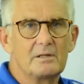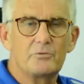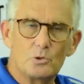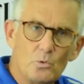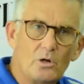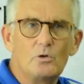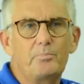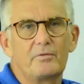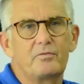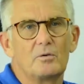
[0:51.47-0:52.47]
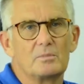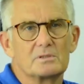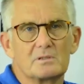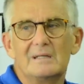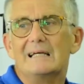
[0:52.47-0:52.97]
if you do a good
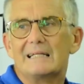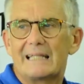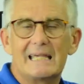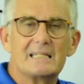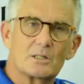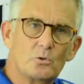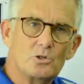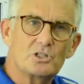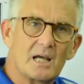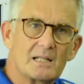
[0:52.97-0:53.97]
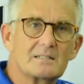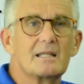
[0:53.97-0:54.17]
performance, there is a good chance